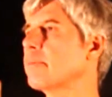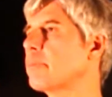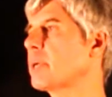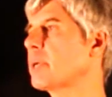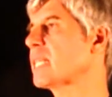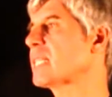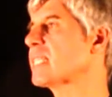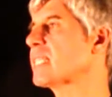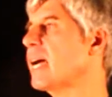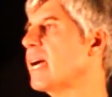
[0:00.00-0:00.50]

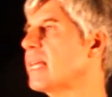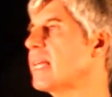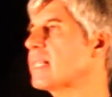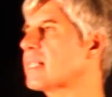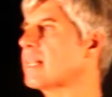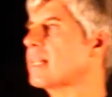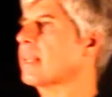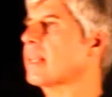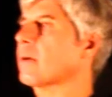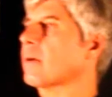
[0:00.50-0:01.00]

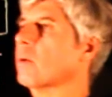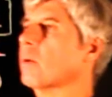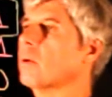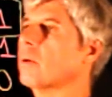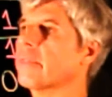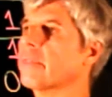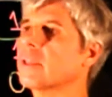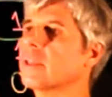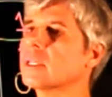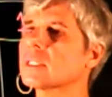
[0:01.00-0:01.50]
precisely
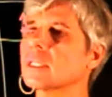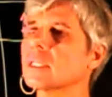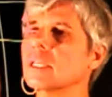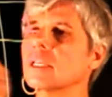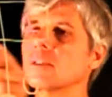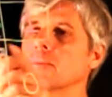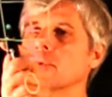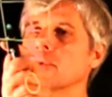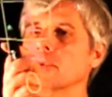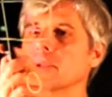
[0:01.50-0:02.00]
on this
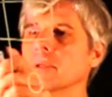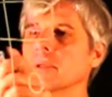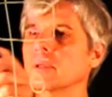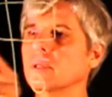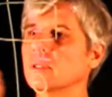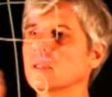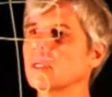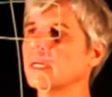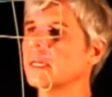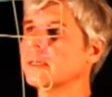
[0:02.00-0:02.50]
input,
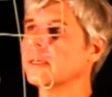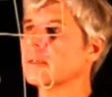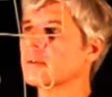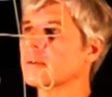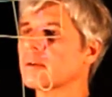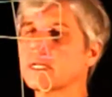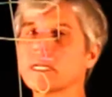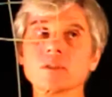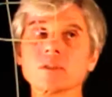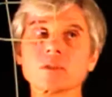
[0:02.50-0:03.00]
right?